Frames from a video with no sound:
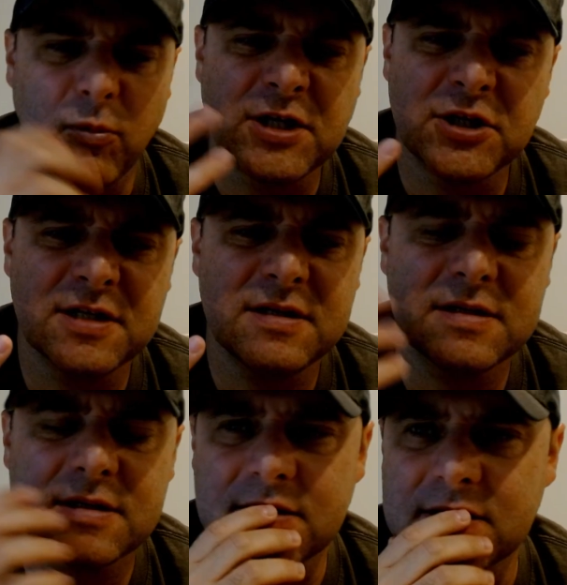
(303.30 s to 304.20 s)

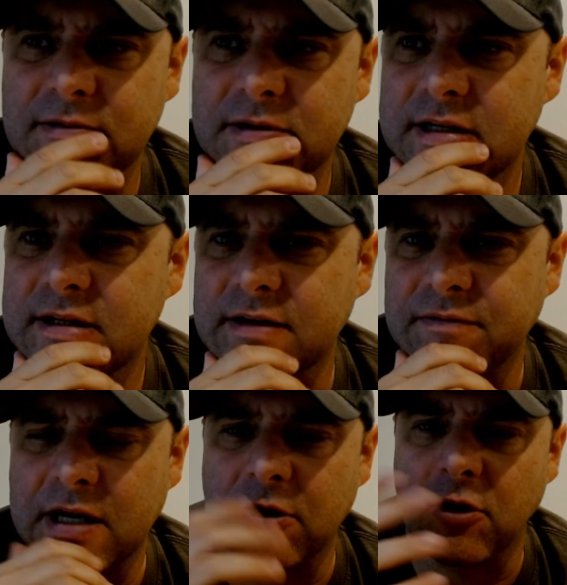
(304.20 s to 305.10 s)
witches. Is that what she is? I
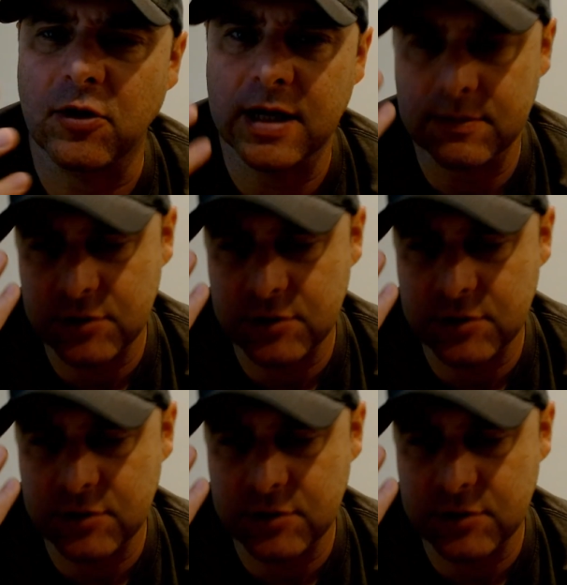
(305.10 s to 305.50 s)
forget her name.